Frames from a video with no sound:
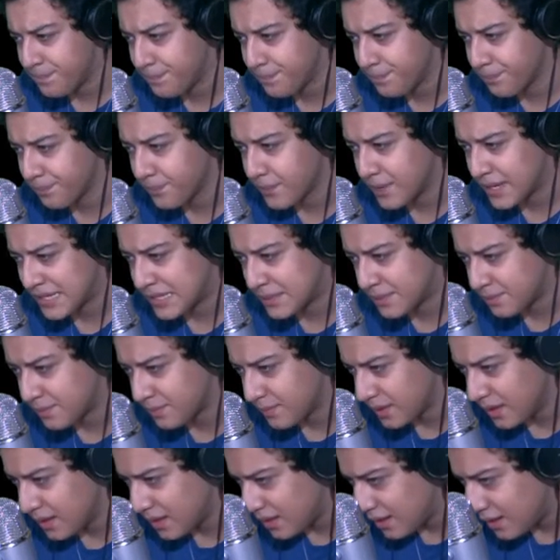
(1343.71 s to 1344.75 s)
It
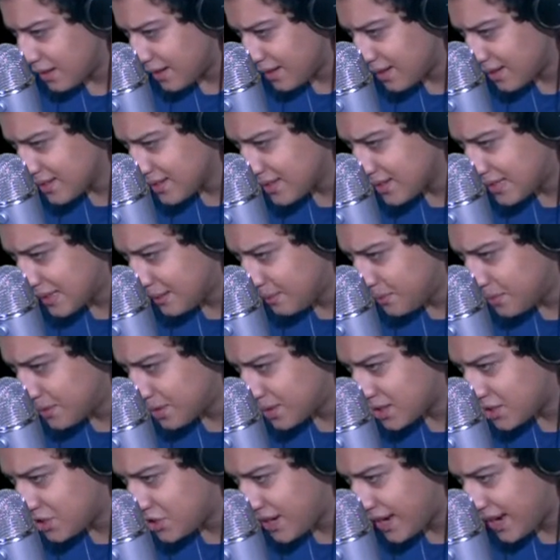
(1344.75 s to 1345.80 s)
doesn't seem
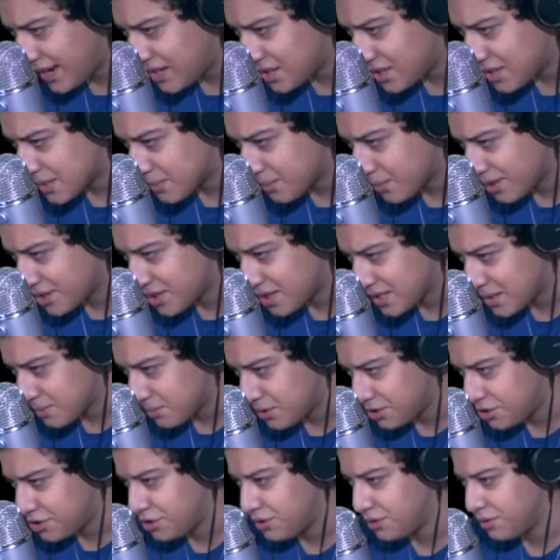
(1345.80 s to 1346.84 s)
to change as much as
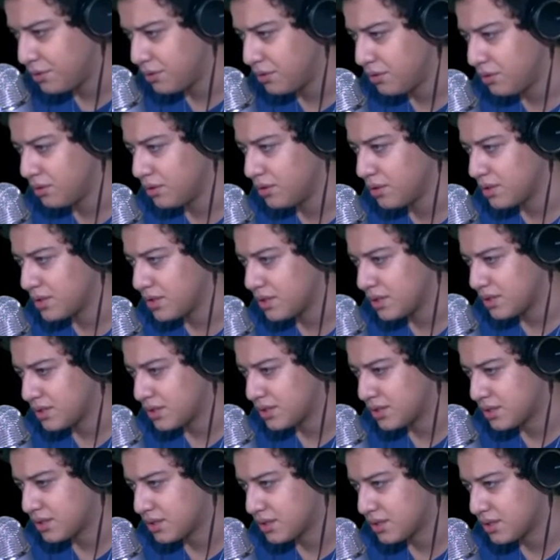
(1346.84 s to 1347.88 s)
Mishiro
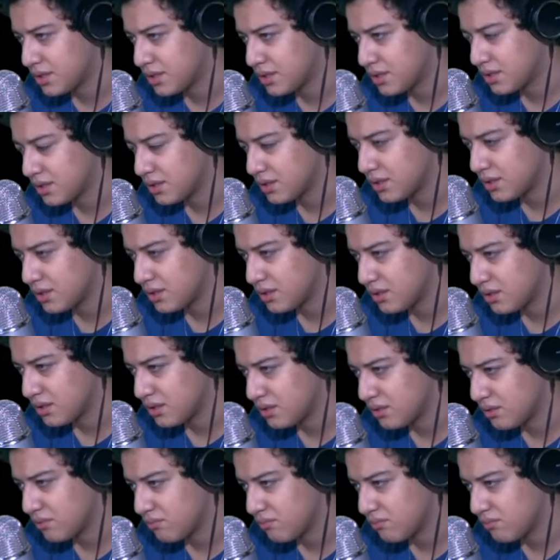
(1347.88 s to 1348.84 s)
looks.